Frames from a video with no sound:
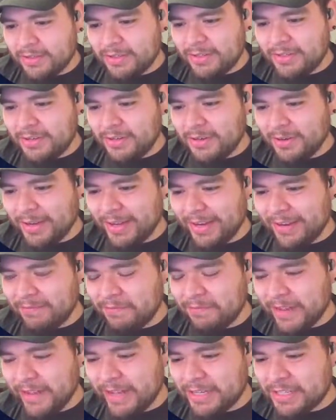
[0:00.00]
Do it,
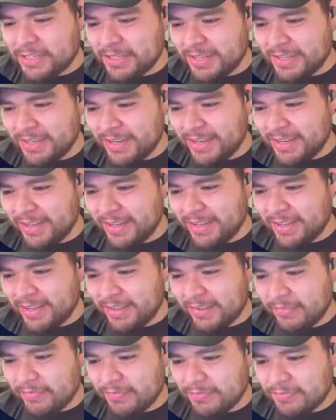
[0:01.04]
Flash. Go, go
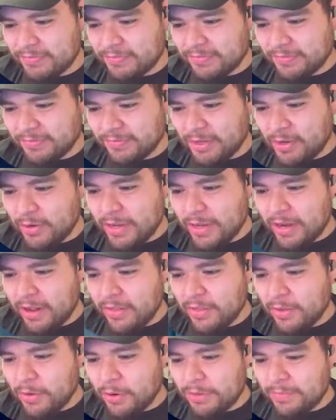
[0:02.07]
get it. Go get all
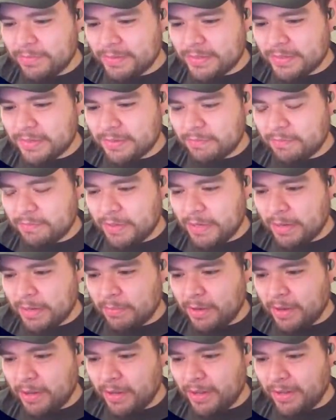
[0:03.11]
the orbs. Pick them
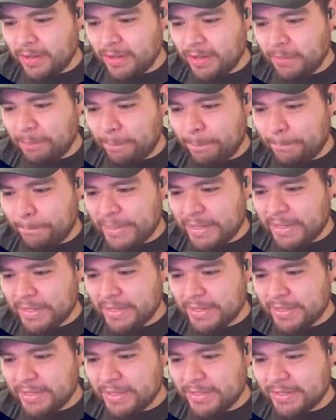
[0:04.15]
all up.
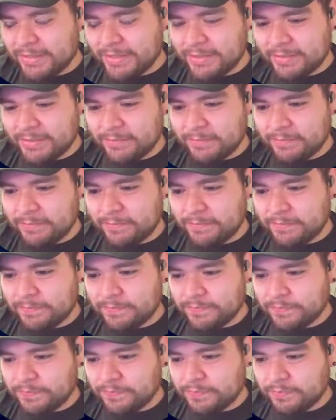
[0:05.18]
Oh wait, the
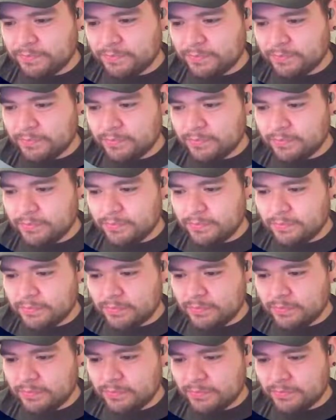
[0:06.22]
the one guy
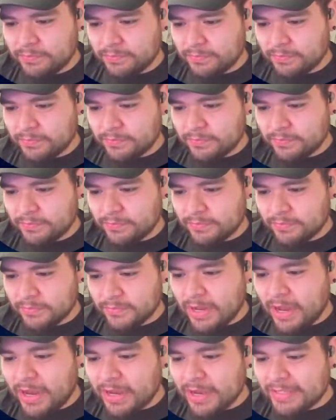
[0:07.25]
re respawned.
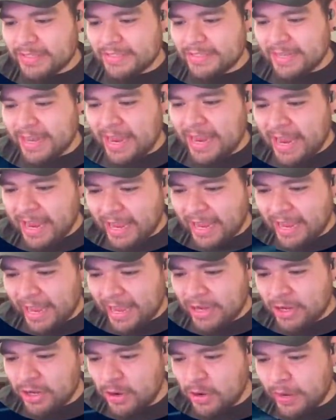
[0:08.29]
Oh, you what? see? I
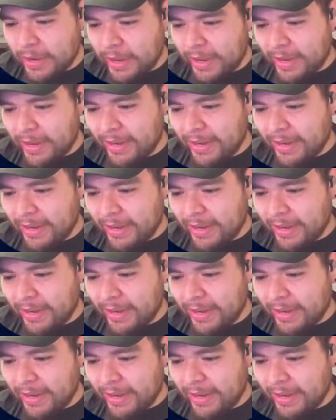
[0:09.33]
knew it.